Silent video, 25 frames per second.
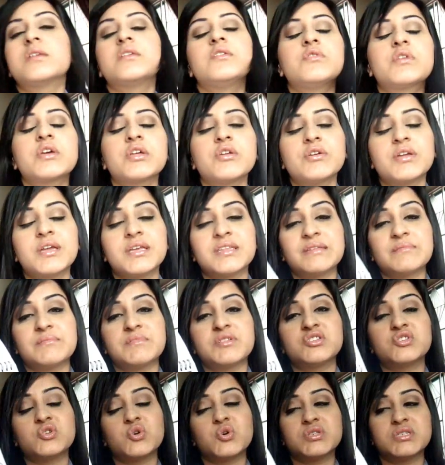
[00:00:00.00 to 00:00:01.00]
You cannot get them at
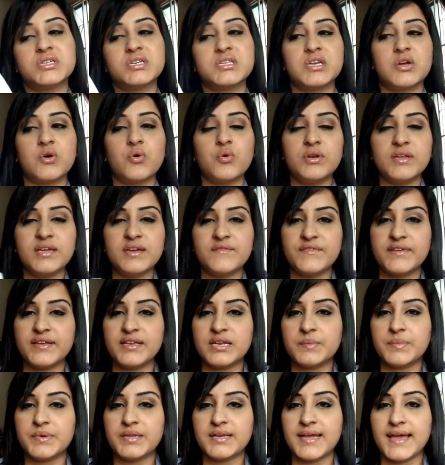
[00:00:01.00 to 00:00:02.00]
the stores here. They're only
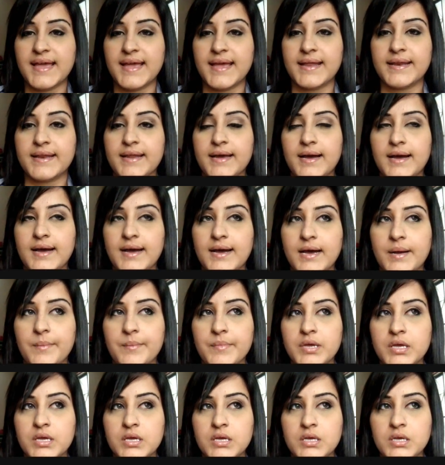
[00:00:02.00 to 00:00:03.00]
available at
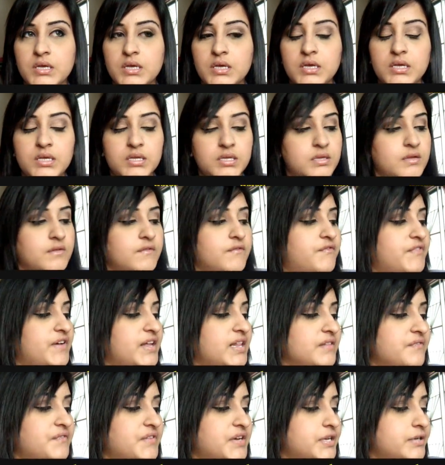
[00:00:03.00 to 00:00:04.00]

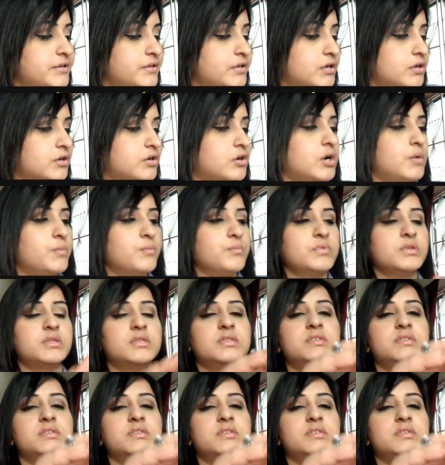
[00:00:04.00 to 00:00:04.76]
velvet.com.